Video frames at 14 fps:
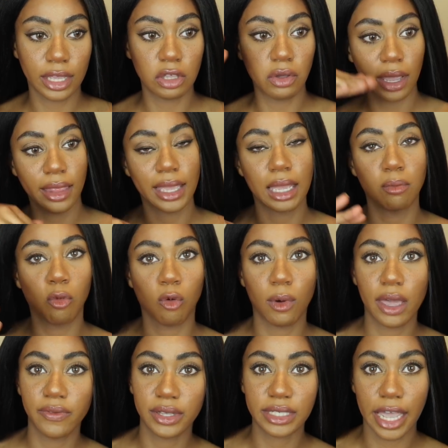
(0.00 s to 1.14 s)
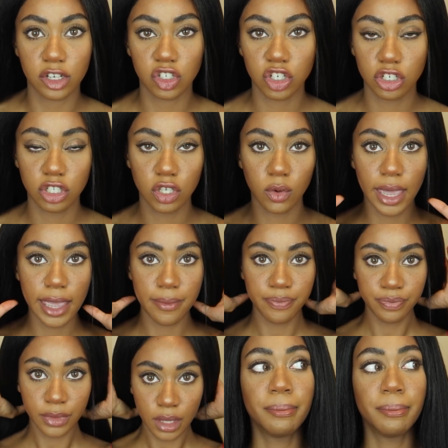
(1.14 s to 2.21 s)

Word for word: like you get like a more wavy texture to it